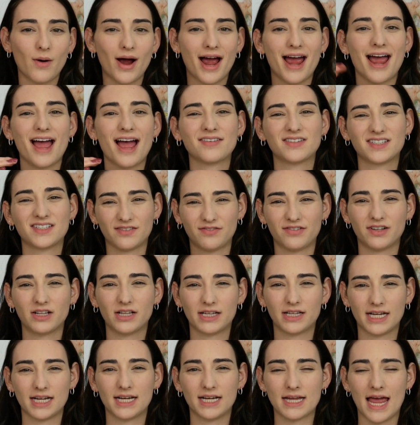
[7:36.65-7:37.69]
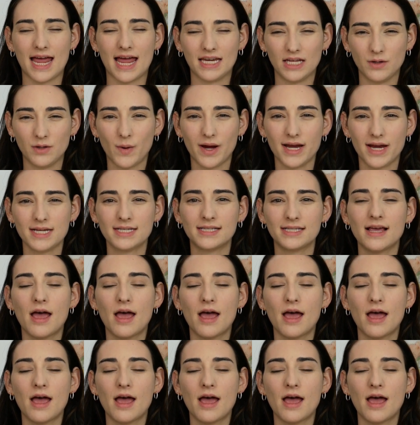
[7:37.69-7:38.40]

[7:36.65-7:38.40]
I have to fill it in anyways,